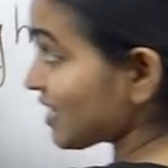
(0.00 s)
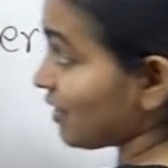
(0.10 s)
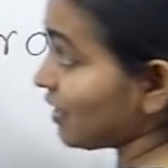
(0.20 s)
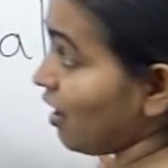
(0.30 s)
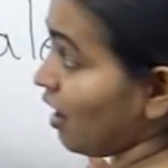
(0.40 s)

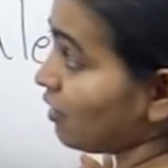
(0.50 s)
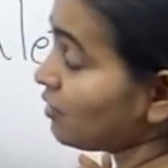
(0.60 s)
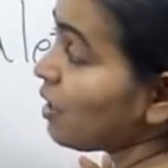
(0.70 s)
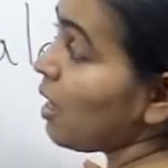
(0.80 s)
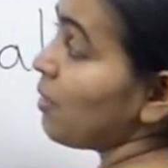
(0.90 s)
study
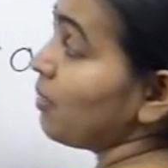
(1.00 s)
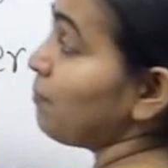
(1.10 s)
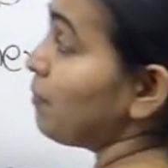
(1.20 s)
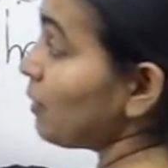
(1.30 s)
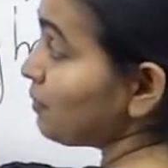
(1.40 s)
hard, the
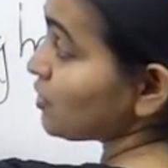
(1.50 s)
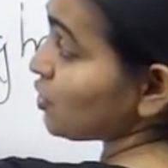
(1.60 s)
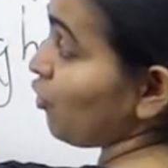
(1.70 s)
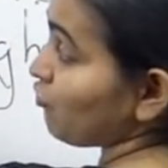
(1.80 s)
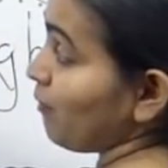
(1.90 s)

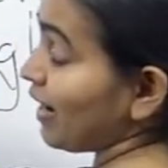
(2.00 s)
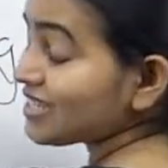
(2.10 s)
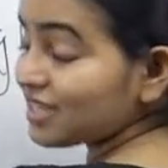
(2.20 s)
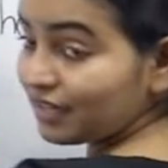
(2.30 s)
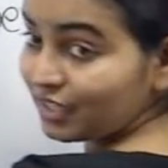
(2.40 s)
purpose of my
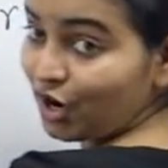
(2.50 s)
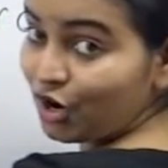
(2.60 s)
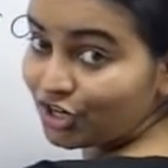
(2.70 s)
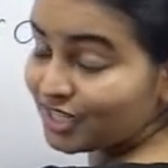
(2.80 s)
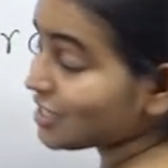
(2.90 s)
studying
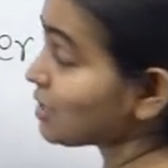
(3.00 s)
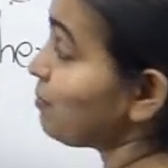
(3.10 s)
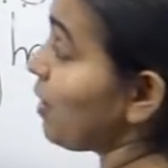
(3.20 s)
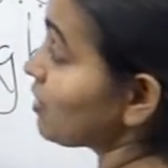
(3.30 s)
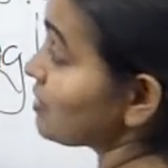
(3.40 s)
hard is to
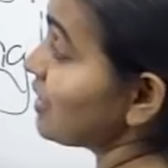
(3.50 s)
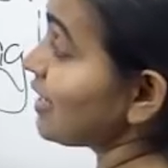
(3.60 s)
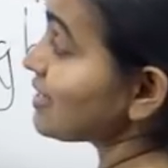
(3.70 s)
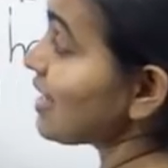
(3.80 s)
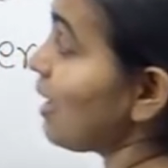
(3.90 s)
pass the
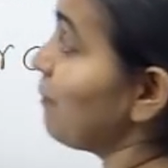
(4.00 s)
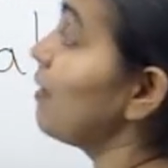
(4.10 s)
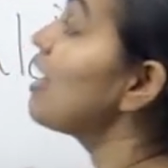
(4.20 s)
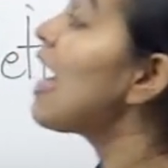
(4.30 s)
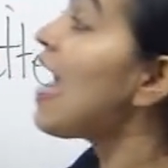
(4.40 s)

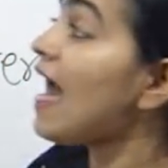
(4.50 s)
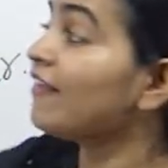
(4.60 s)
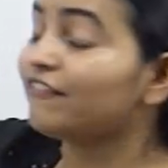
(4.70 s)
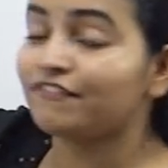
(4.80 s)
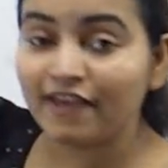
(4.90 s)
exam,
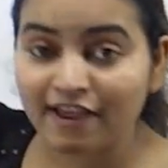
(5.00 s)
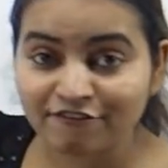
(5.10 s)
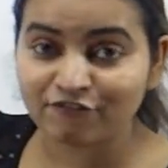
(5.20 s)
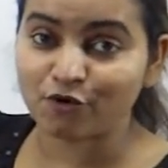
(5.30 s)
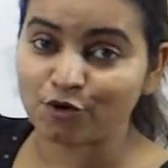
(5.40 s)
and
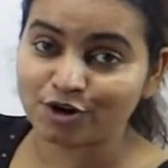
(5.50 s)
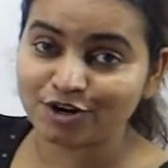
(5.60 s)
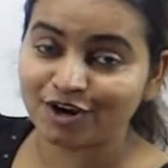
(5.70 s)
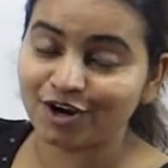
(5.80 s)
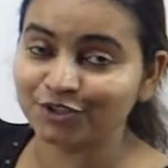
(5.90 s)

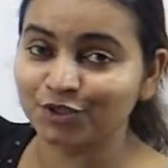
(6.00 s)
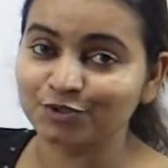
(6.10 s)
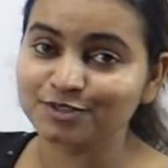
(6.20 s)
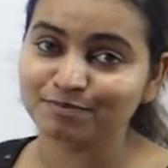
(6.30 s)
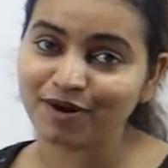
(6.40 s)
therefore I
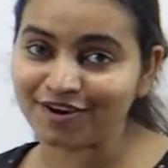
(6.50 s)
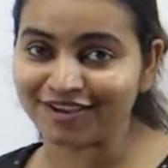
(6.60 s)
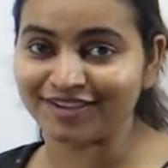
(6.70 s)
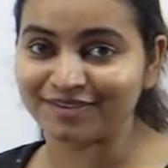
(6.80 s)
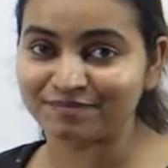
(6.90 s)
use
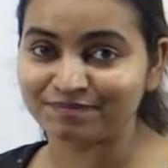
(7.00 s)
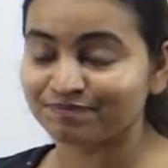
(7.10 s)
by.